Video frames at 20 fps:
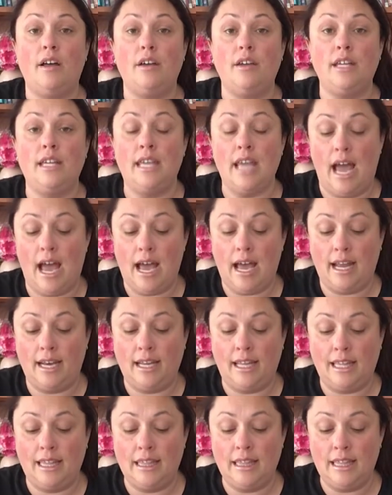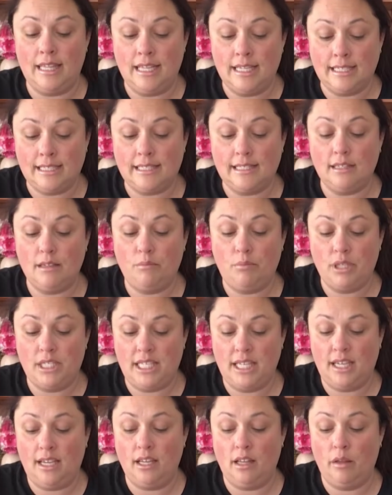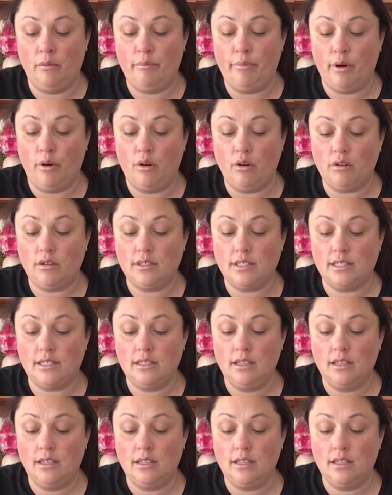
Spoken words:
yarn in this particular box,